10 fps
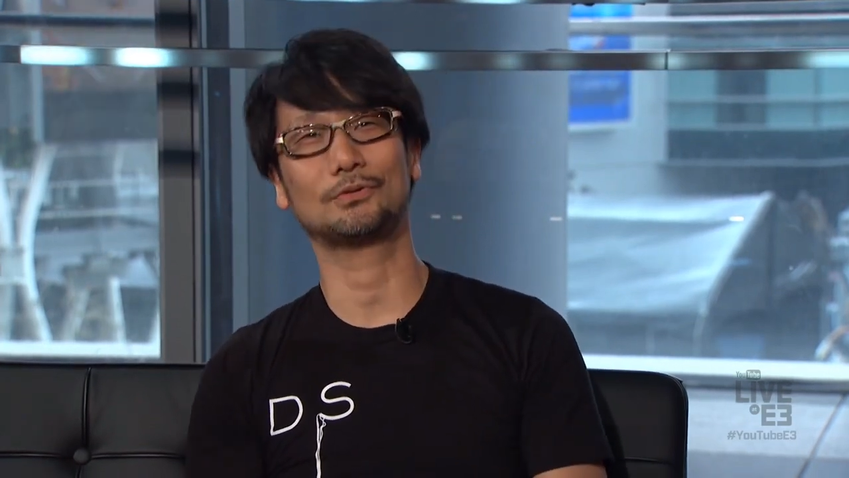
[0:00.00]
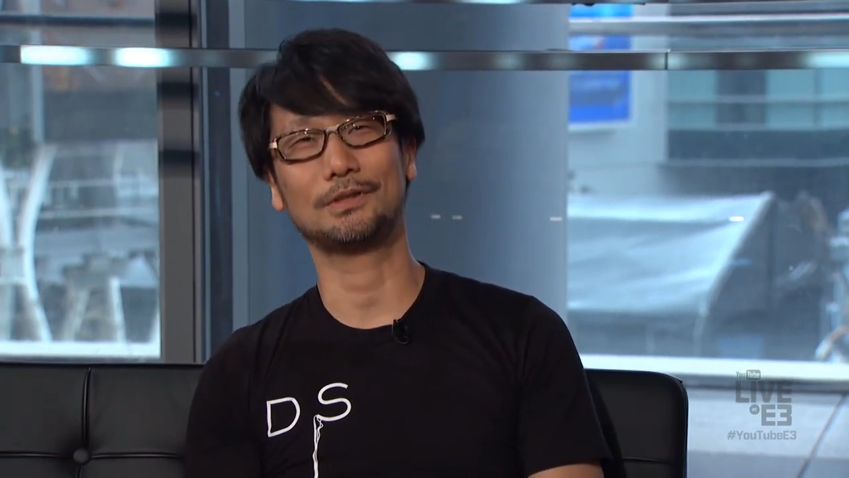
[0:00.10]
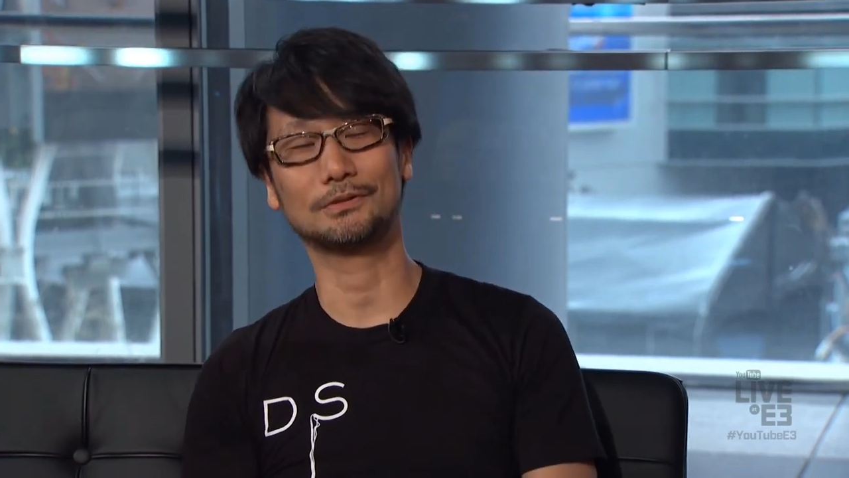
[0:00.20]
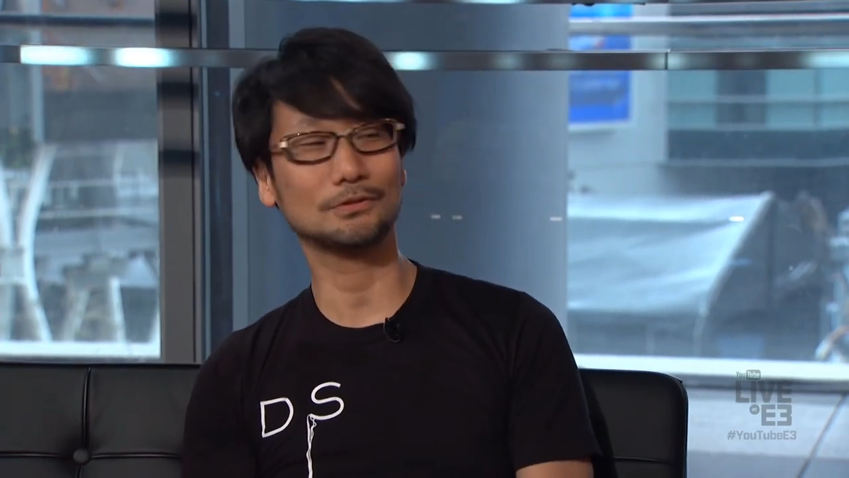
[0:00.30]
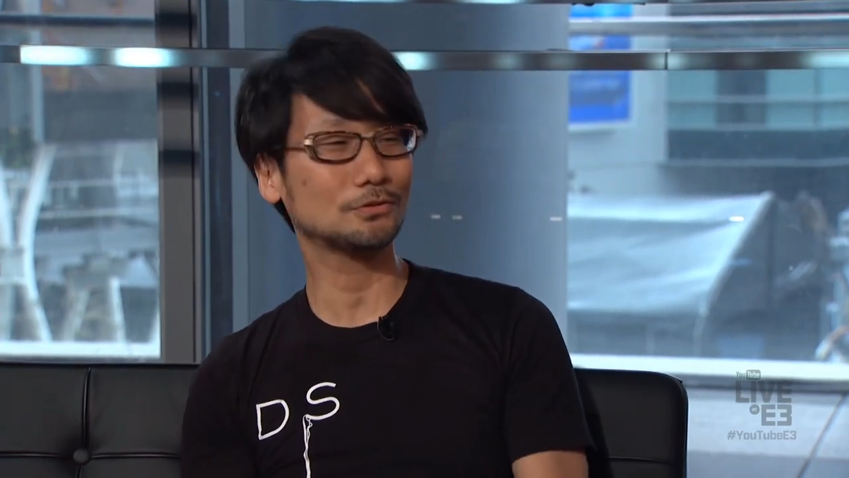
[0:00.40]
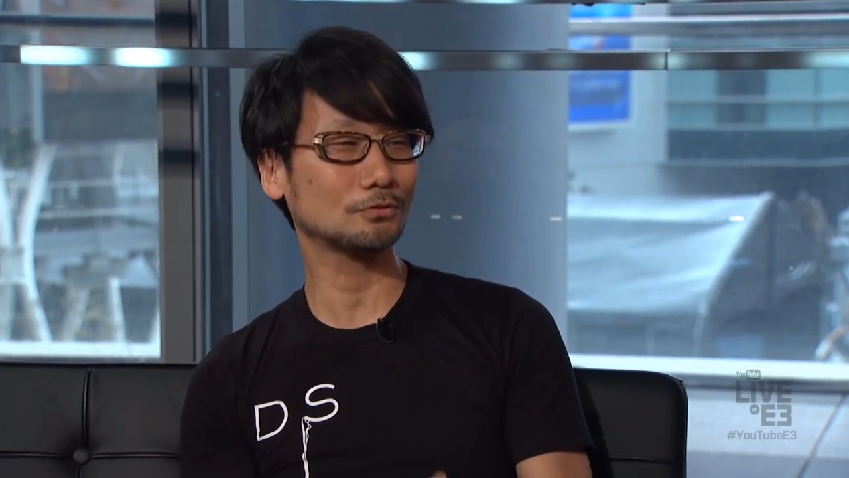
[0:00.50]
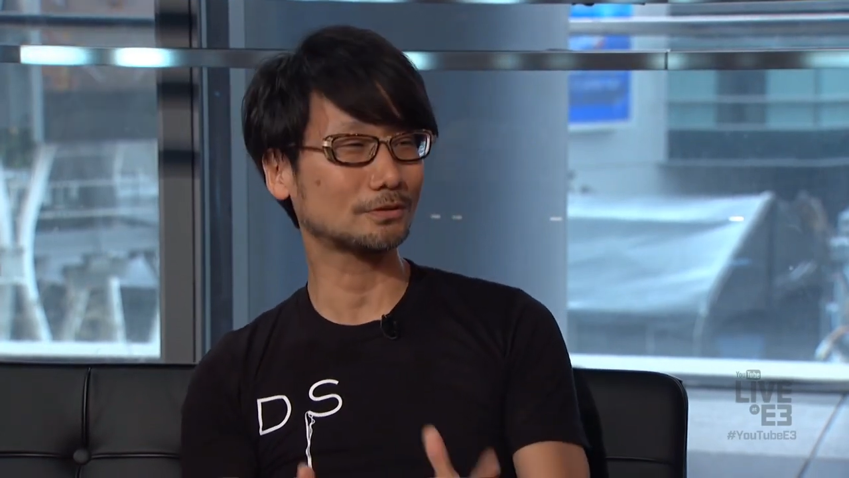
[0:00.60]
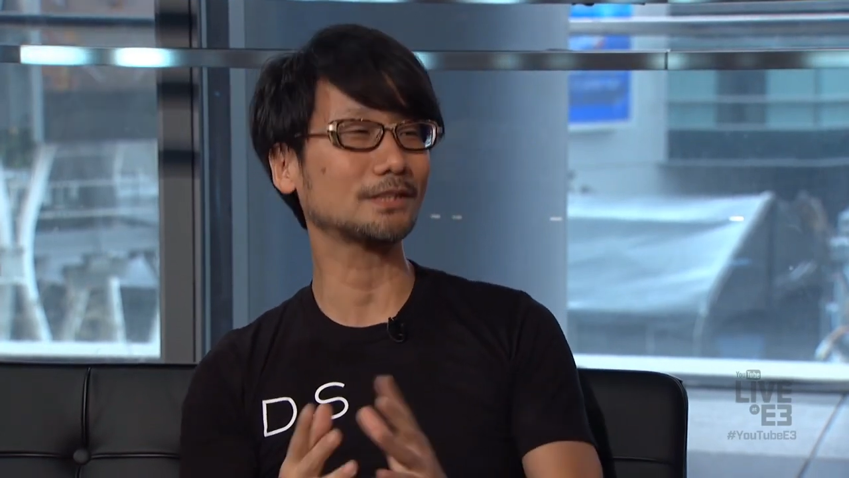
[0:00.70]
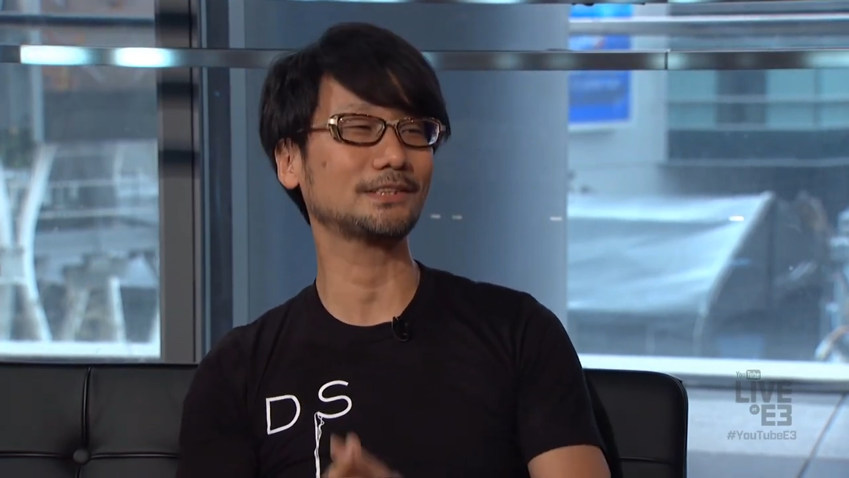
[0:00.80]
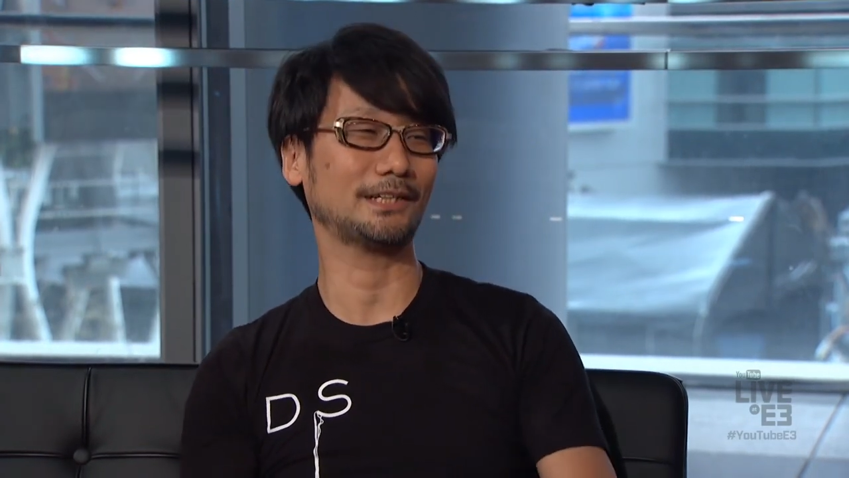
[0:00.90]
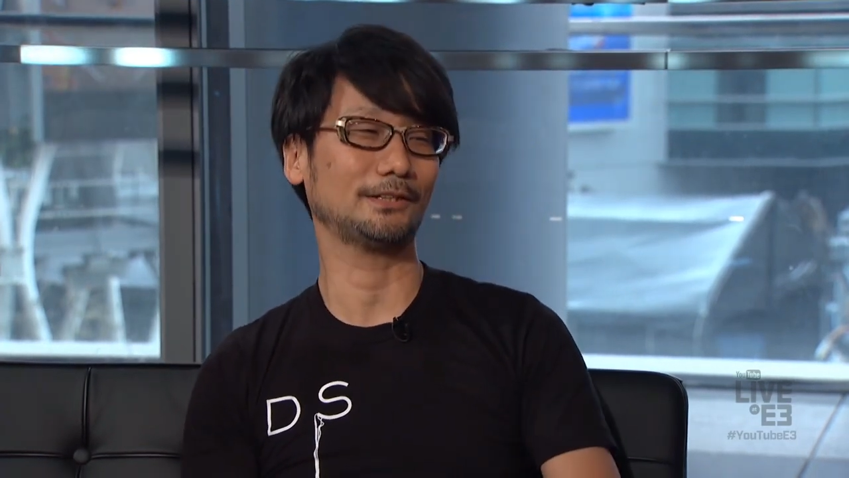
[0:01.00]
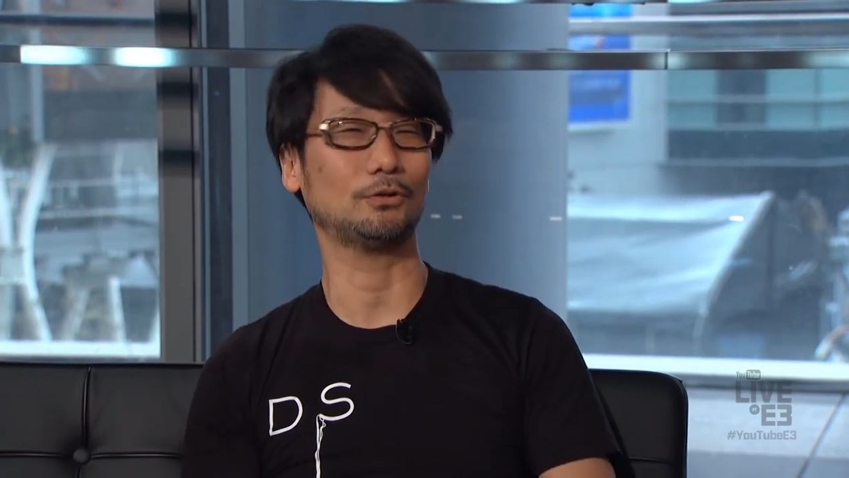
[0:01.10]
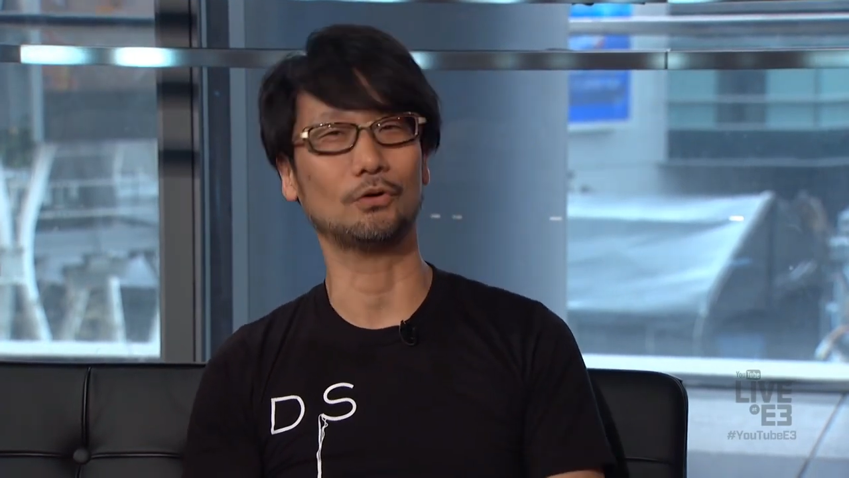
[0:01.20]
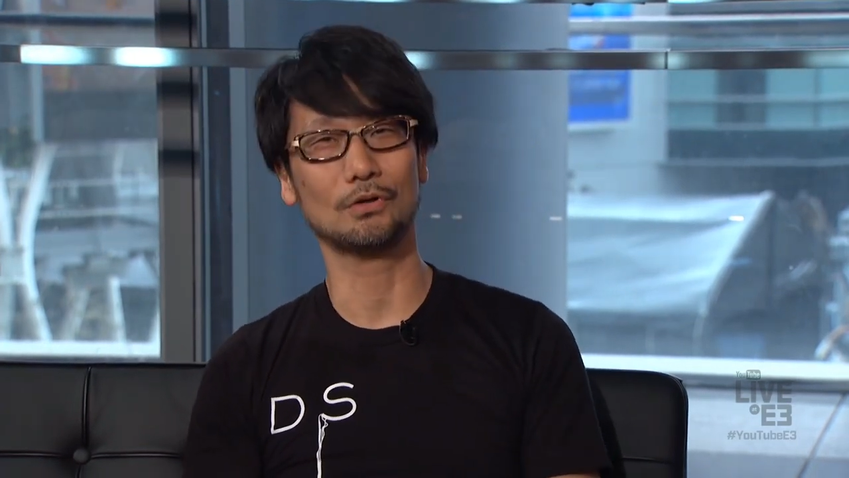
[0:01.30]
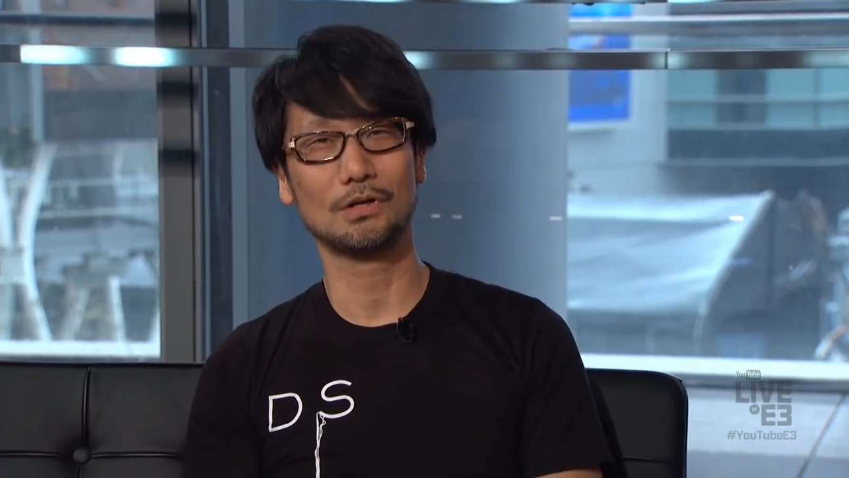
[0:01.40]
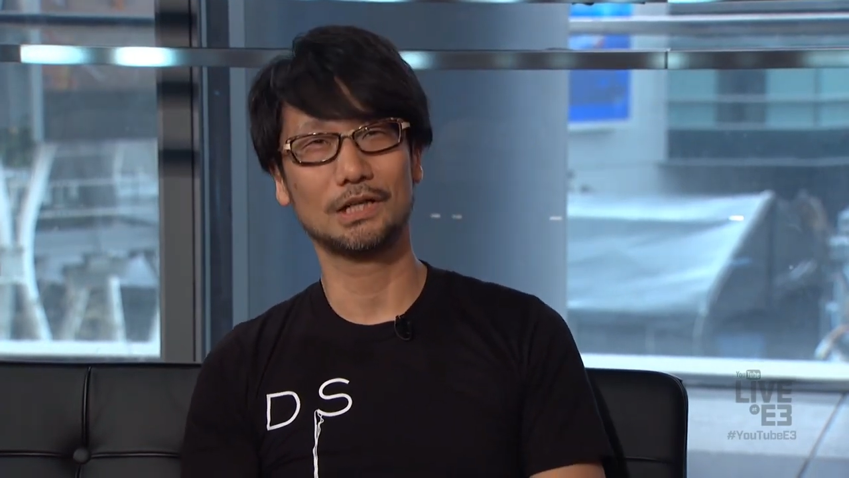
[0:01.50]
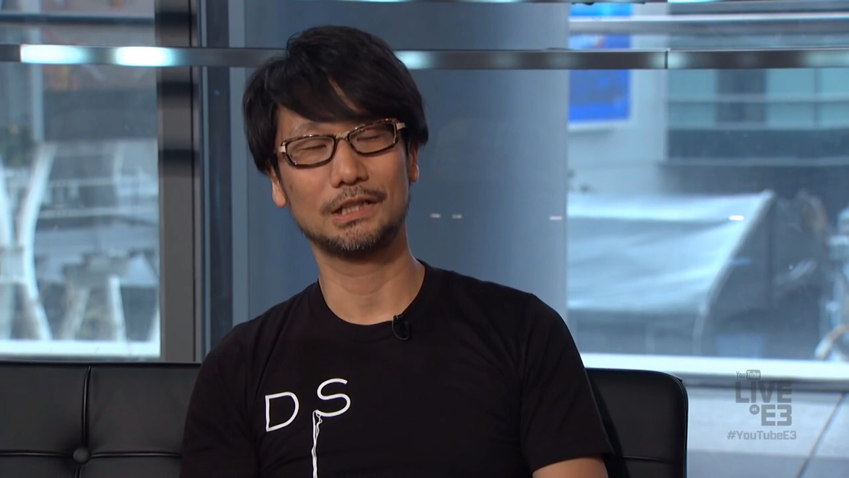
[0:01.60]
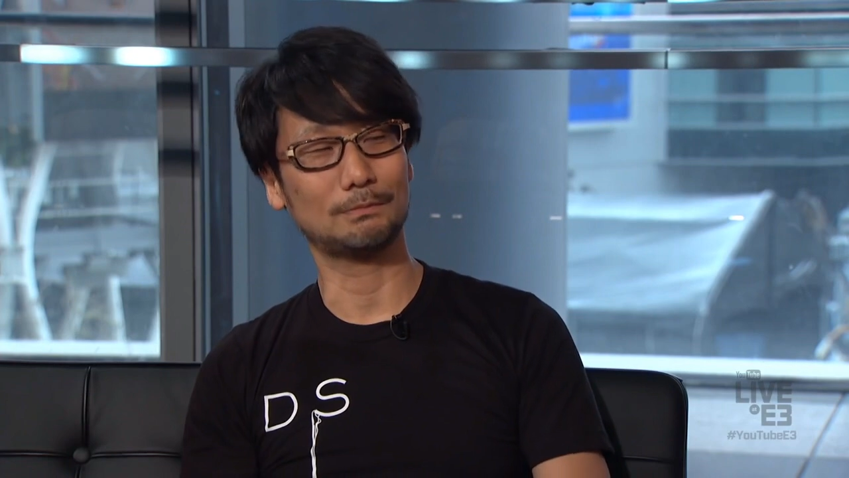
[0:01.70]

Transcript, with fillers: the letters DS on it,